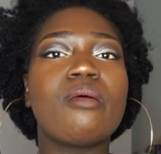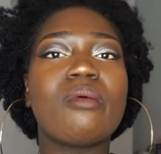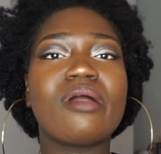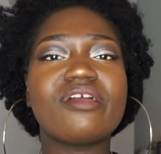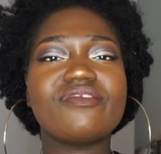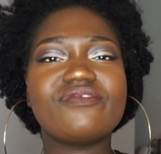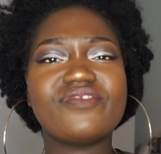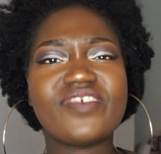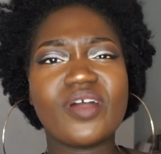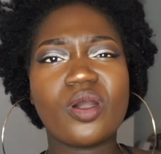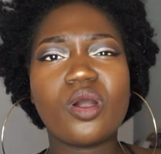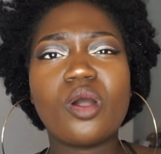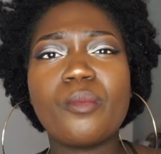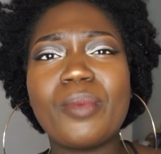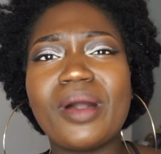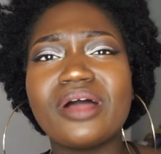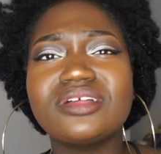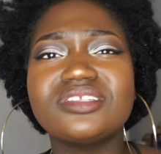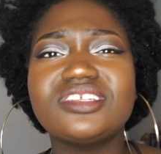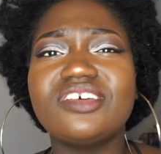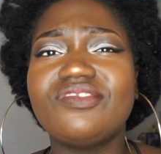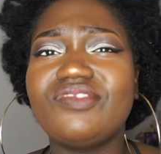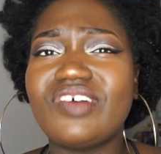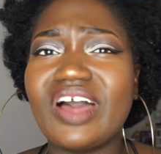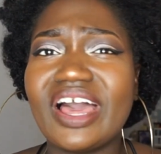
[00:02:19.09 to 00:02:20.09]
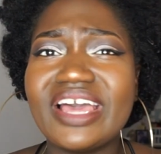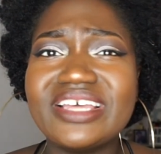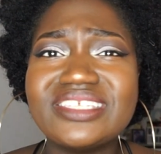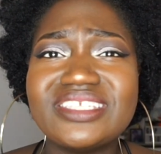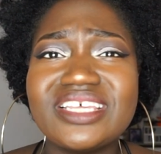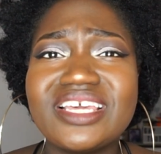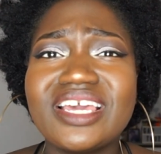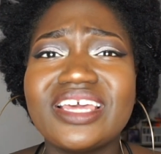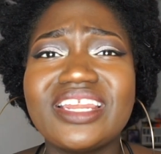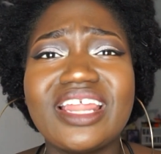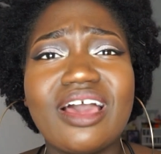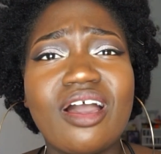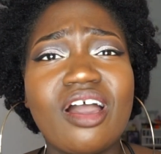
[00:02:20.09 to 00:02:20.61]
I felt about
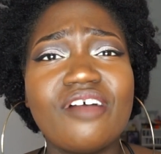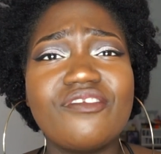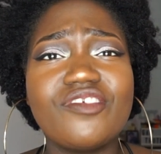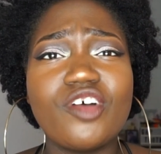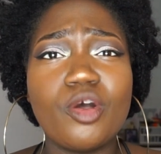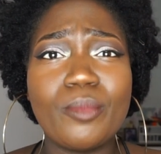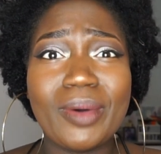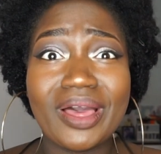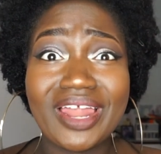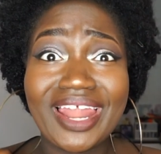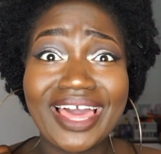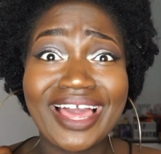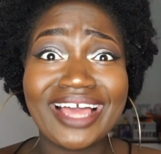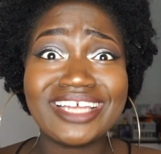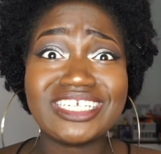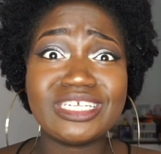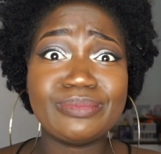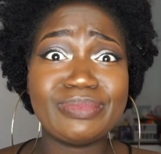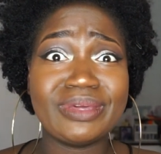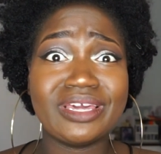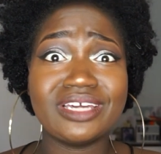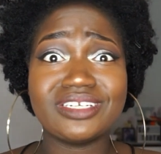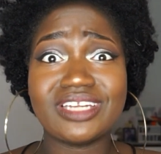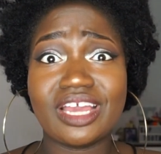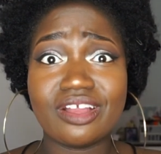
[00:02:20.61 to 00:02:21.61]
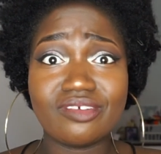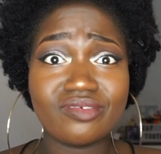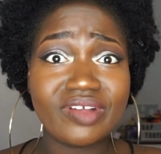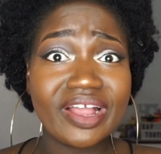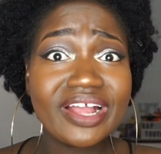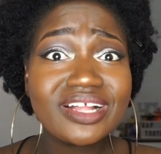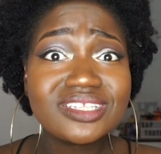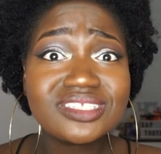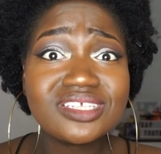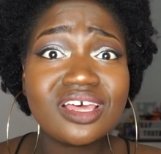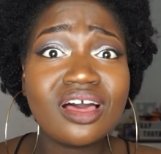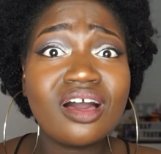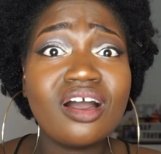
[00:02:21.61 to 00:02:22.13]
devising and how I felt about like actually being a director,